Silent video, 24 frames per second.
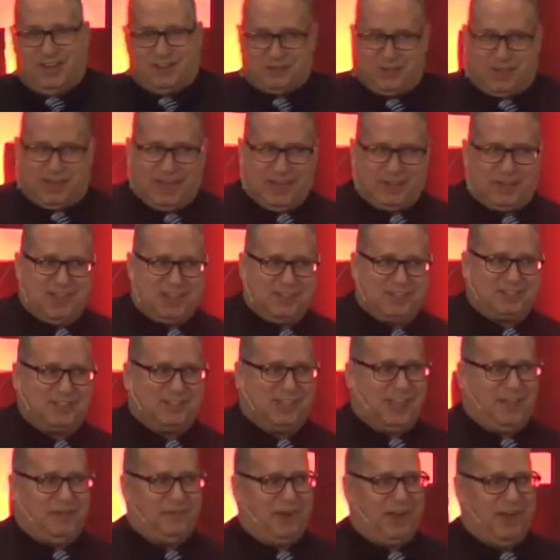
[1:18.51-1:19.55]
So I get that
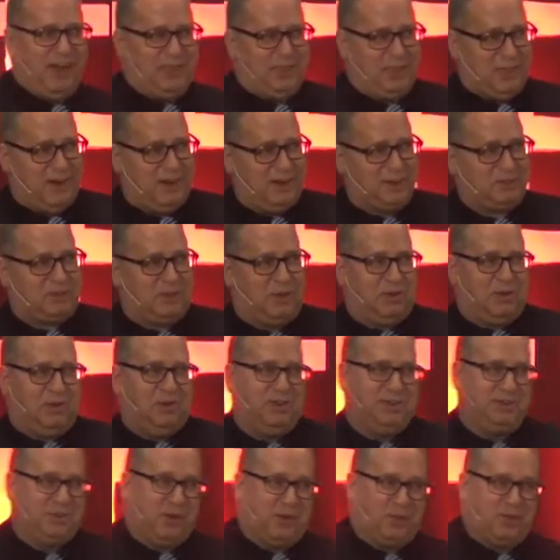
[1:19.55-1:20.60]
disclaimer out there, so
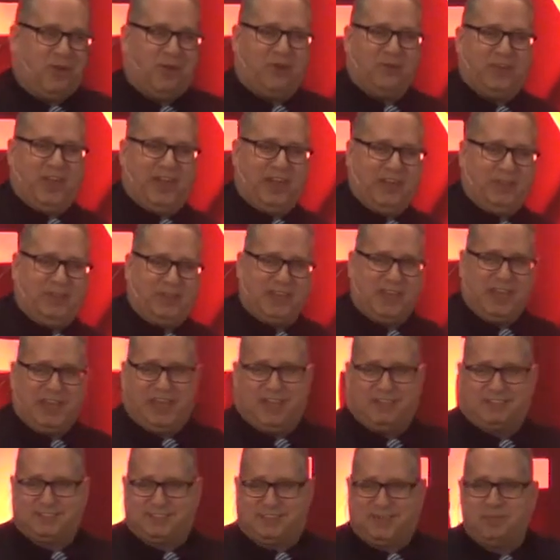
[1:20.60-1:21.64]
don't hold anything
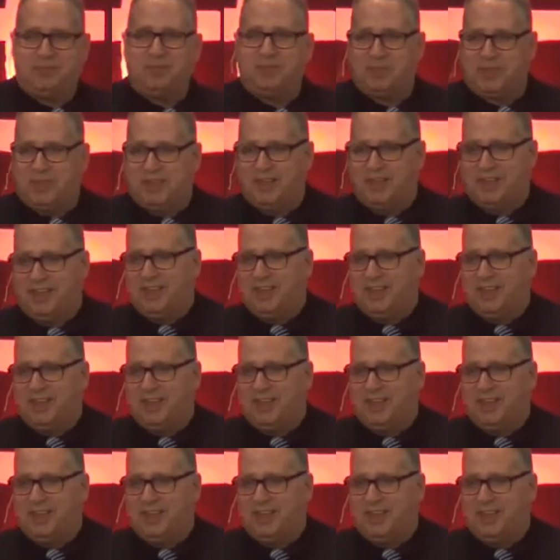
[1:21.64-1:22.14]
against him.